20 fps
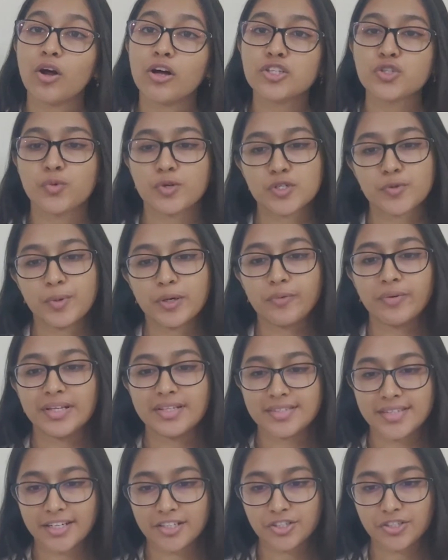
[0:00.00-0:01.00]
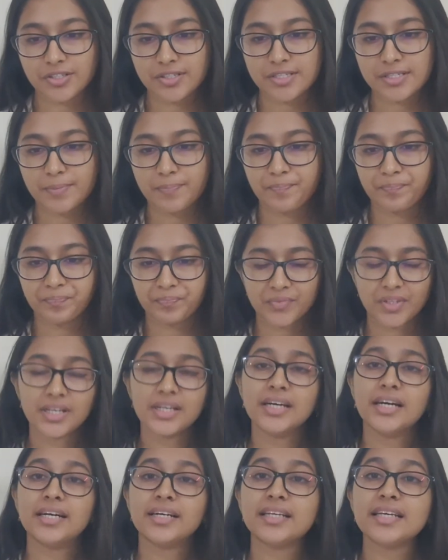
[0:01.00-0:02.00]
cannot switch between sections.
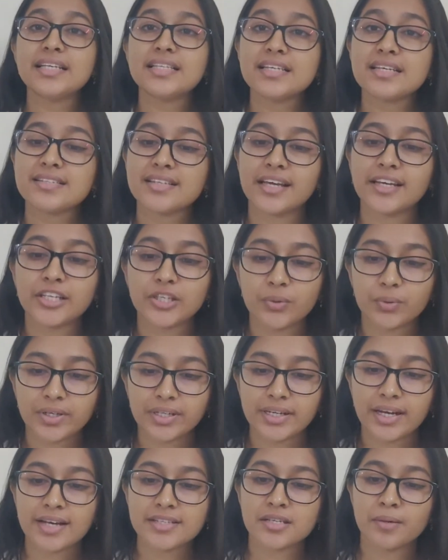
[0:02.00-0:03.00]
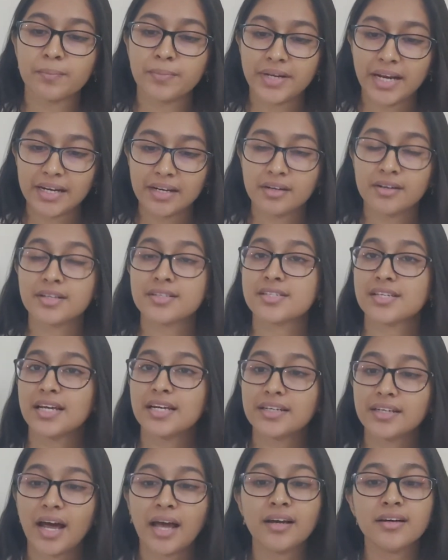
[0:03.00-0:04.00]
TCS NQT has updated its
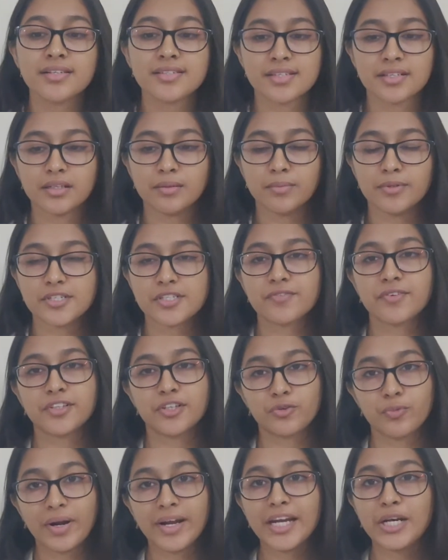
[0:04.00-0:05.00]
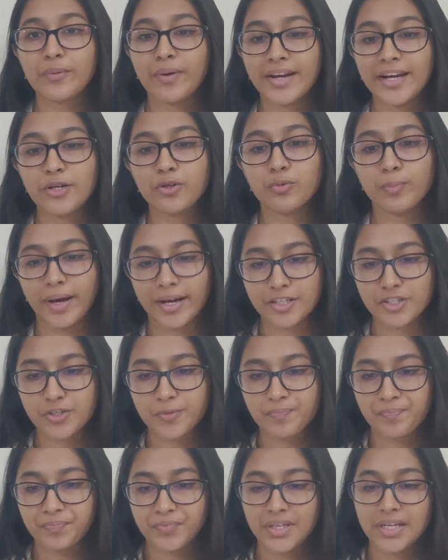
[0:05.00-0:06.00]
entire syllabus for the 2022
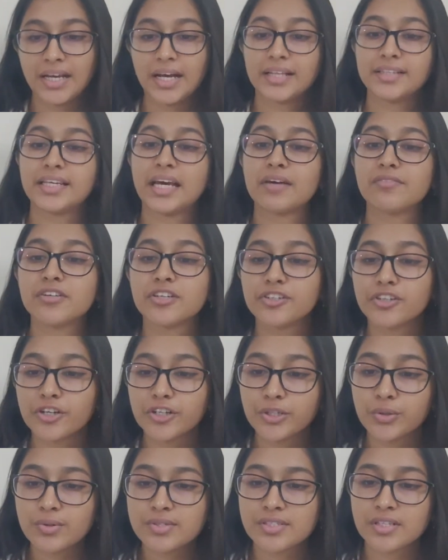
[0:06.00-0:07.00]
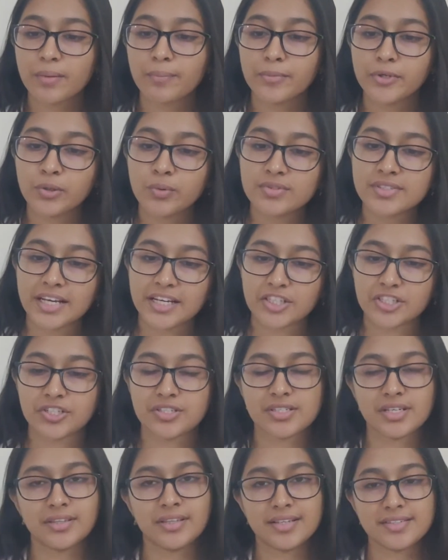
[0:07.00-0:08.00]
batch. They have introduced some new
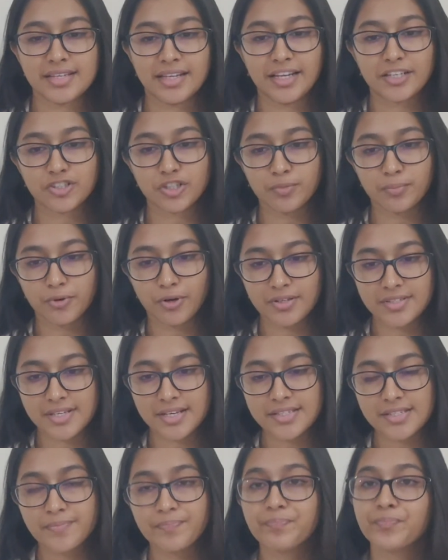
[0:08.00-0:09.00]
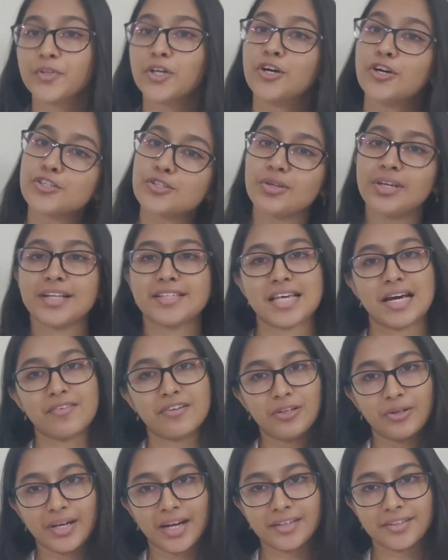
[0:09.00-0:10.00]
sections in the selection process, so let's
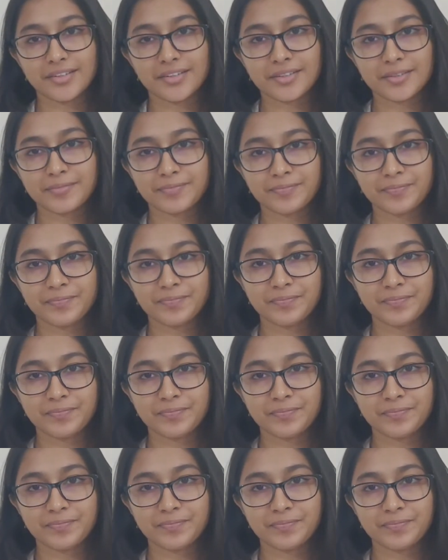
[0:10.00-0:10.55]
have a look at it.